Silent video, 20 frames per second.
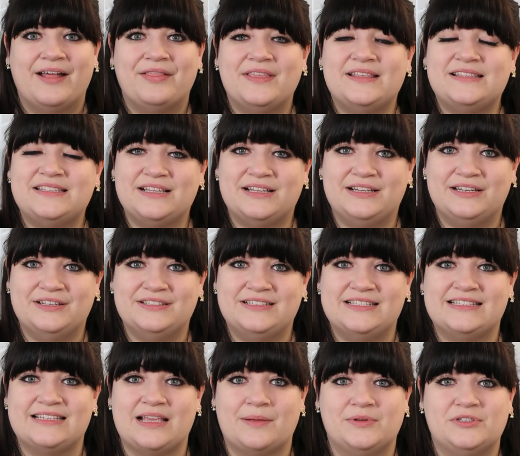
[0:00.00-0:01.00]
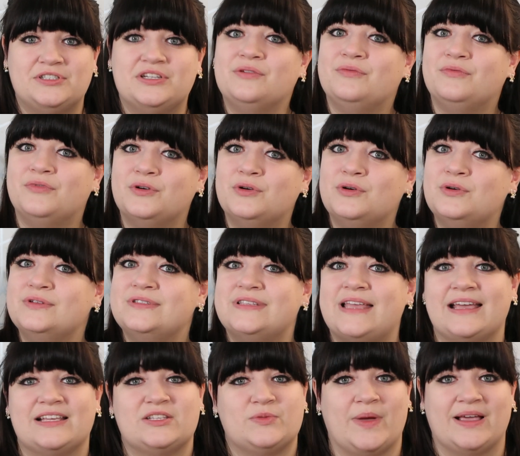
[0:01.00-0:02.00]
This includes establishing rules,
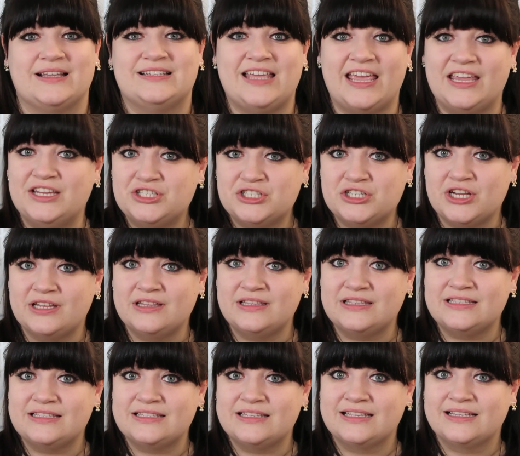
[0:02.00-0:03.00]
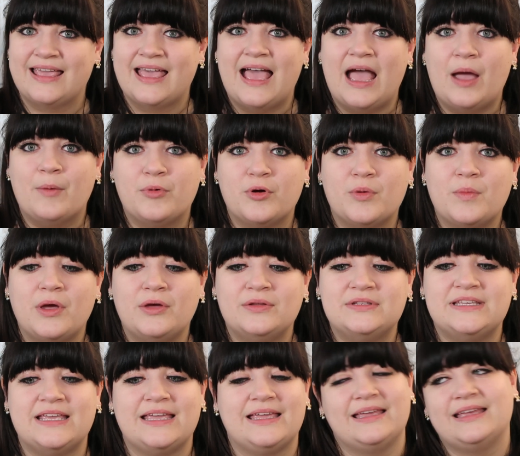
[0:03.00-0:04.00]
expectations, and
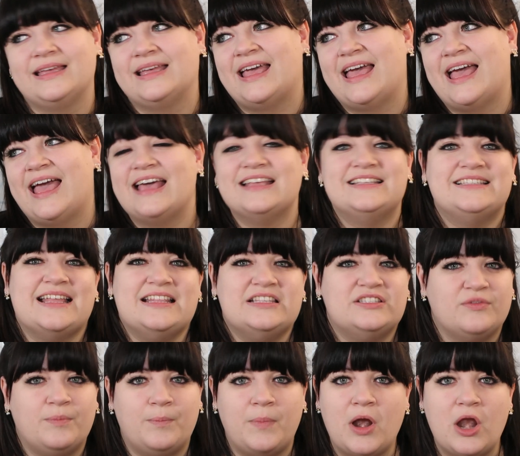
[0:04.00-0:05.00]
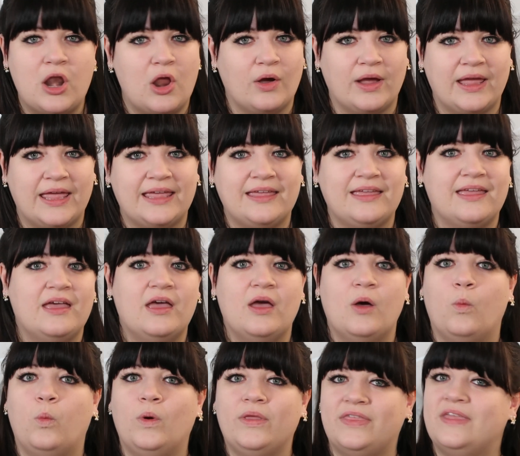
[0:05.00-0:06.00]
promoting a sense of belonging
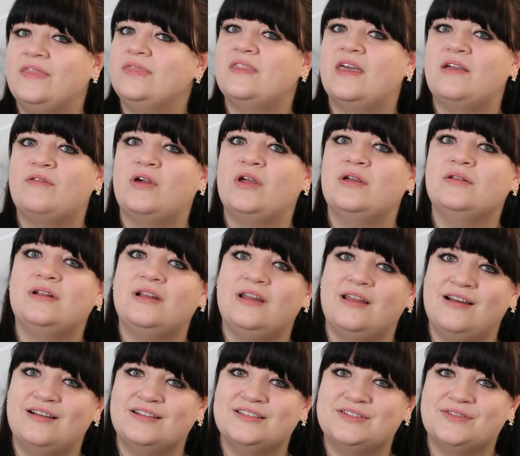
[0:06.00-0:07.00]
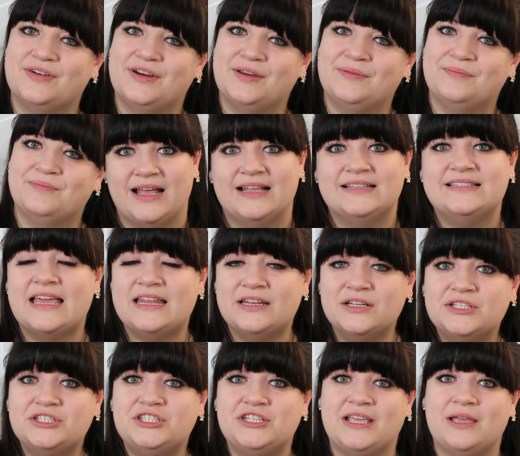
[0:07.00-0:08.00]
within their own classroom.
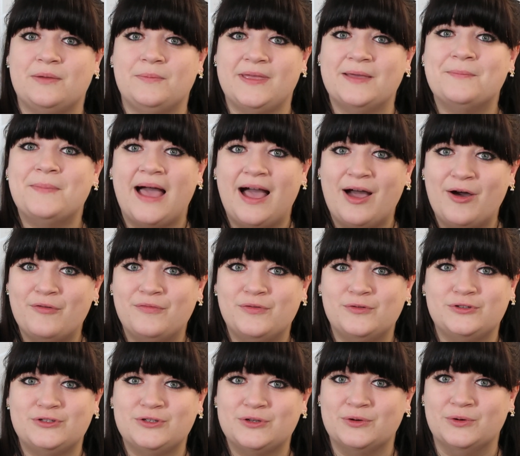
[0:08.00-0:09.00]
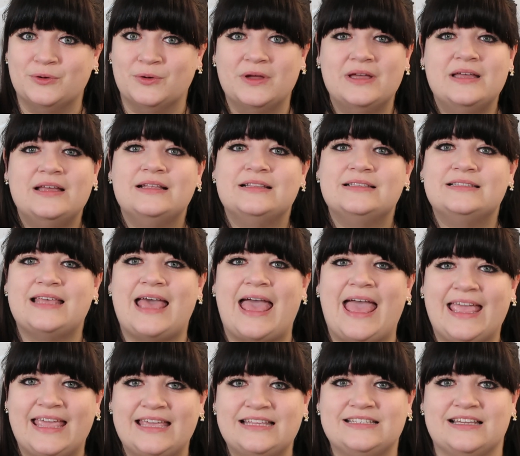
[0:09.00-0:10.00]
Technology can be a powerful tool to
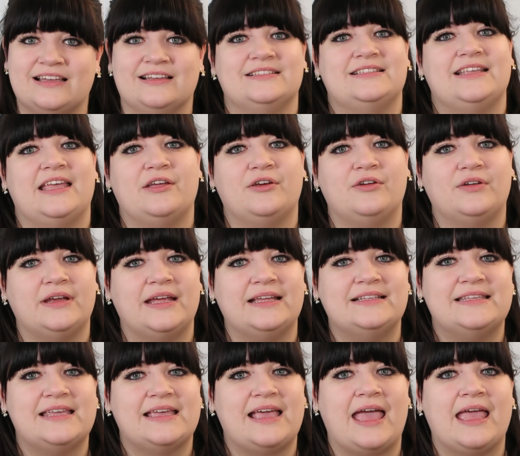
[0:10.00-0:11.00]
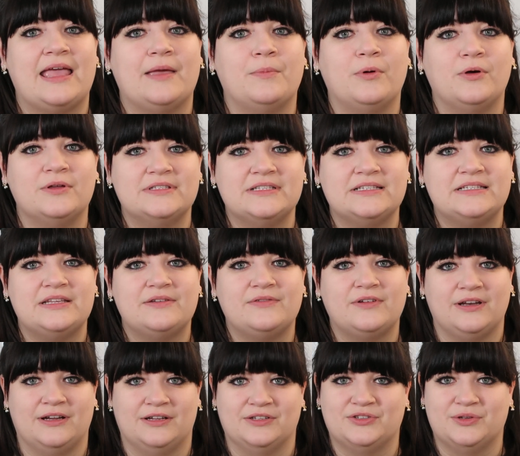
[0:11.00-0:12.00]
aid us in creating a positive
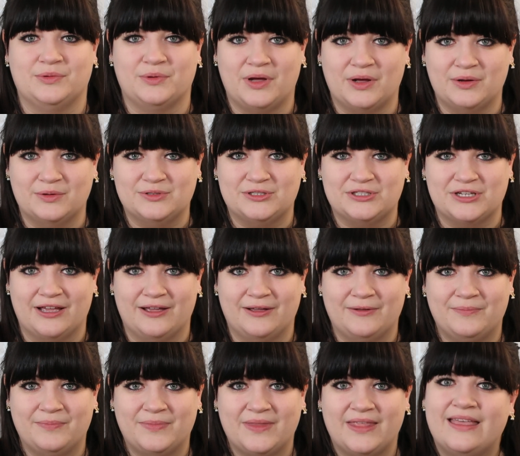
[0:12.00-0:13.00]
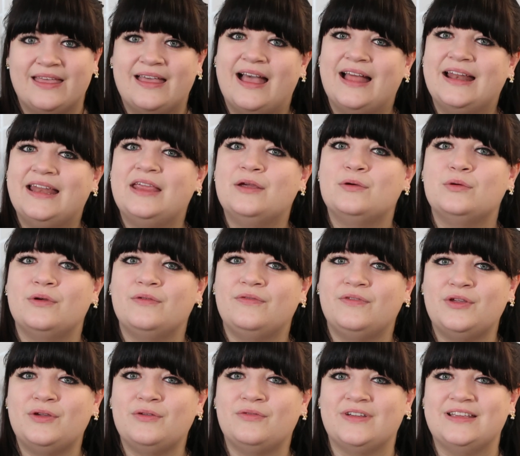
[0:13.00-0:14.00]
classroom culture. And here are a
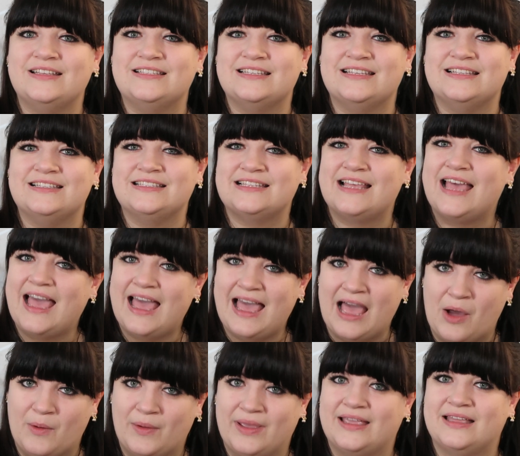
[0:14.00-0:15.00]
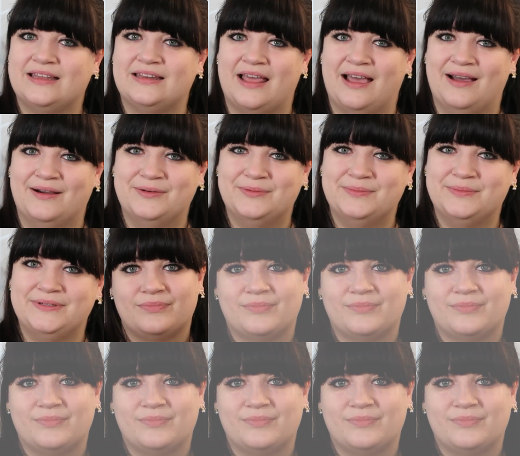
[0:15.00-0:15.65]
few reasons how it can help.